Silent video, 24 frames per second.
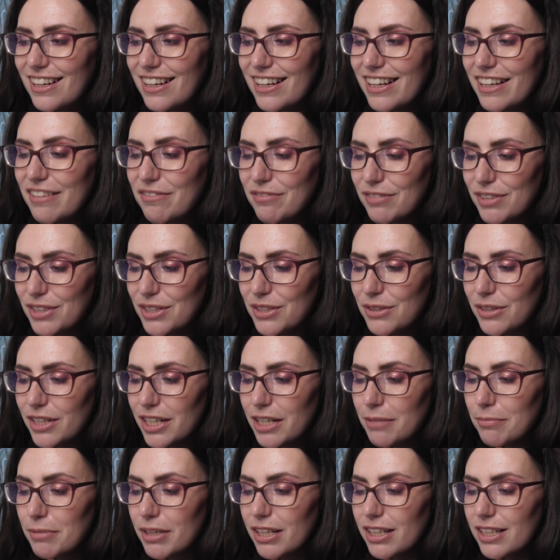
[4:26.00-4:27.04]

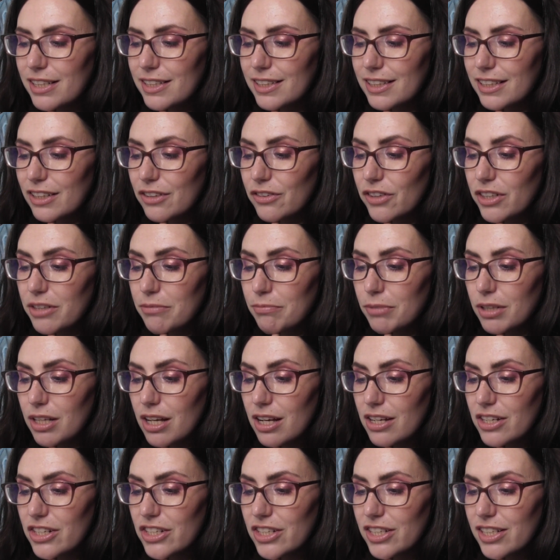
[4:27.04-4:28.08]
inventory, because cream
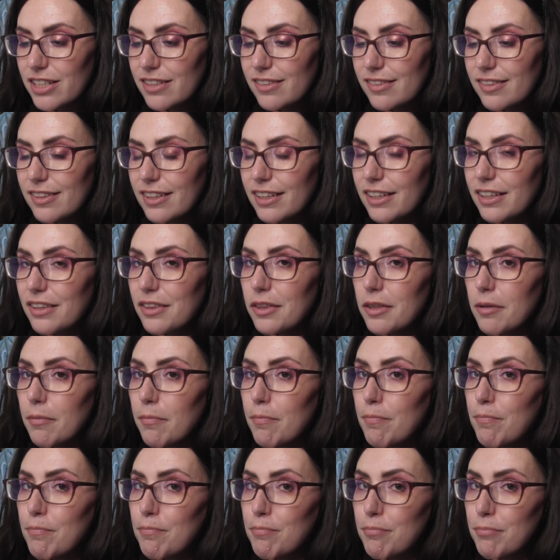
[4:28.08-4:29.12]
blush is like the
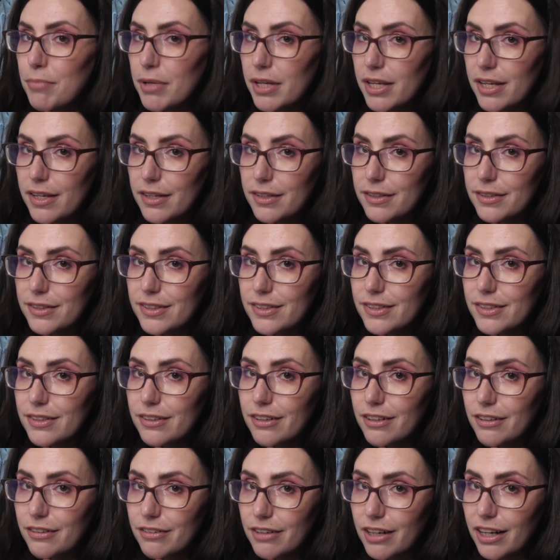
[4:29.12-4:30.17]
biz
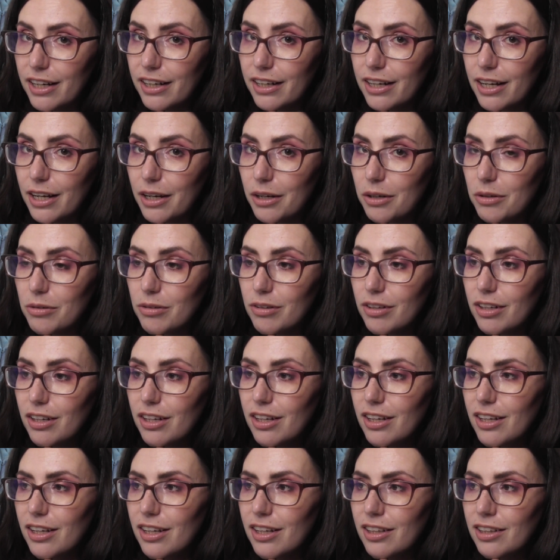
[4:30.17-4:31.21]
right now.
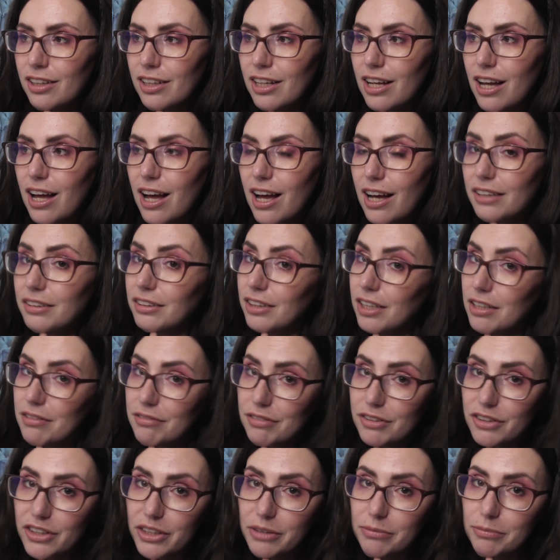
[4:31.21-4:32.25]
I love
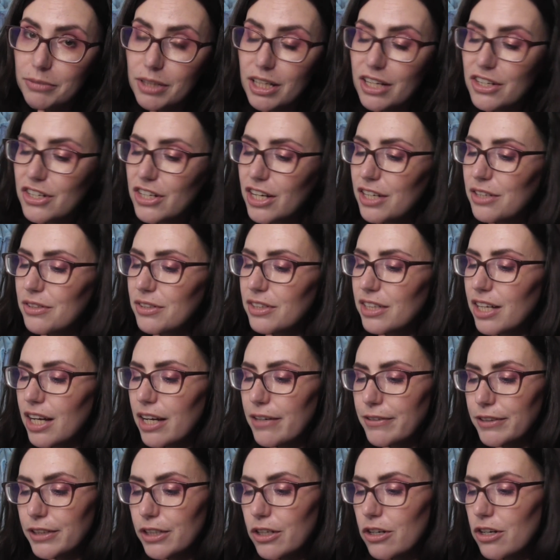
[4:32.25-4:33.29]
cream blush. I used to
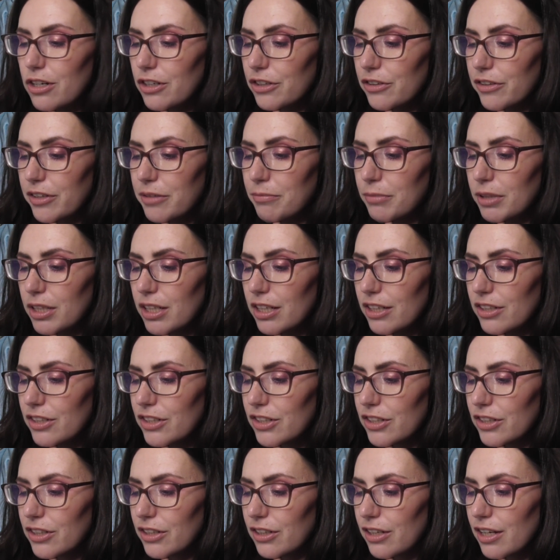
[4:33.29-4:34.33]
have a lot of cream
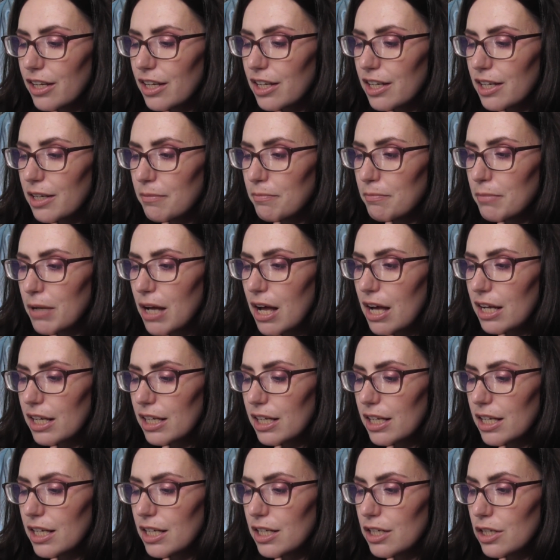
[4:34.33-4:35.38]
blush. Back
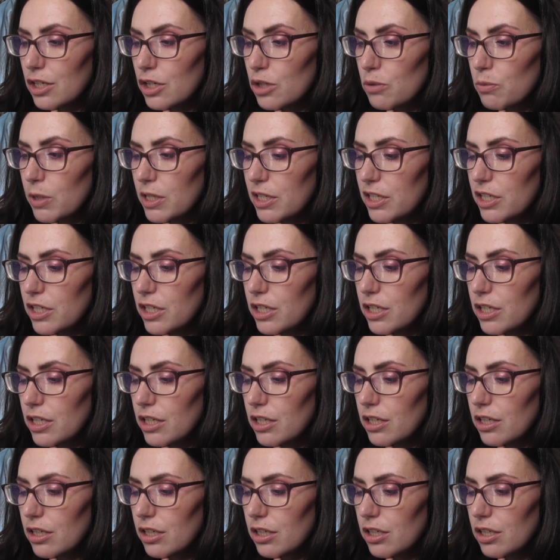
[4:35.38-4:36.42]
in
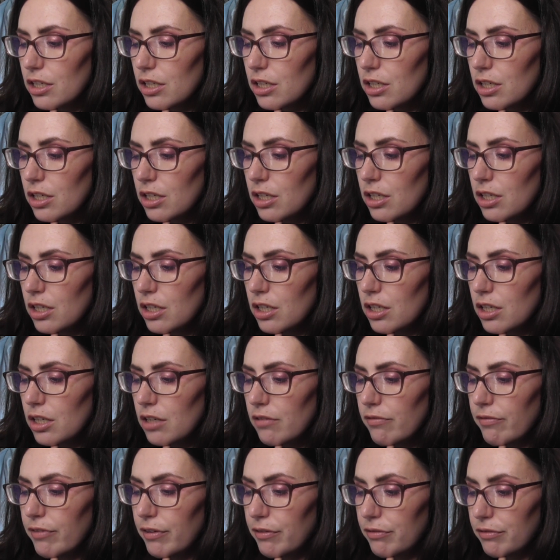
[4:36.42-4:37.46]

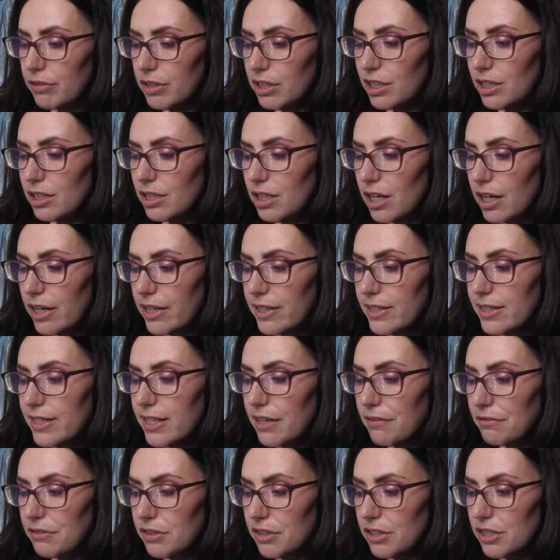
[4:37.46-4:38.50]
2015 I had
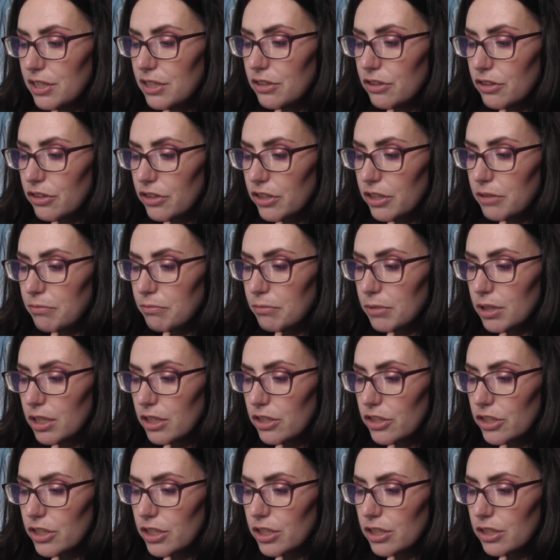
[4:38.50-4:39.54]
17 cream
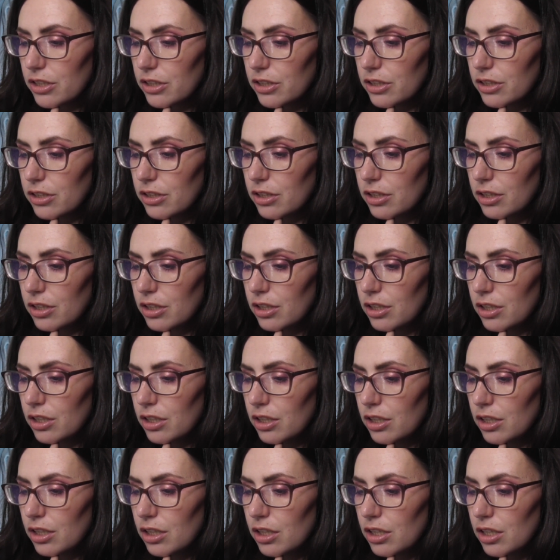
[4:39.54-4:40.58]
blushes.
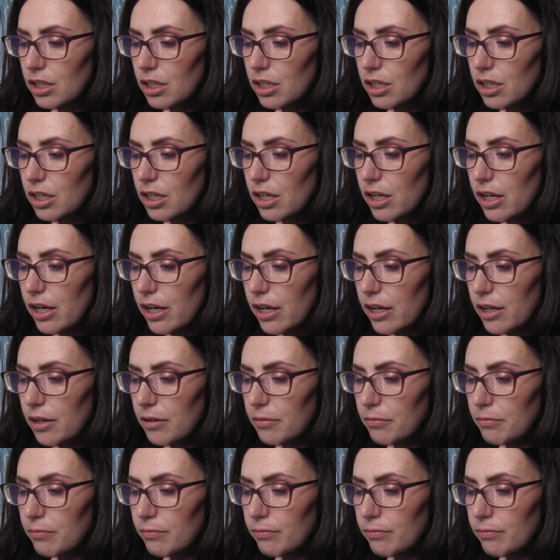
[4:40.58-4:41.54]
I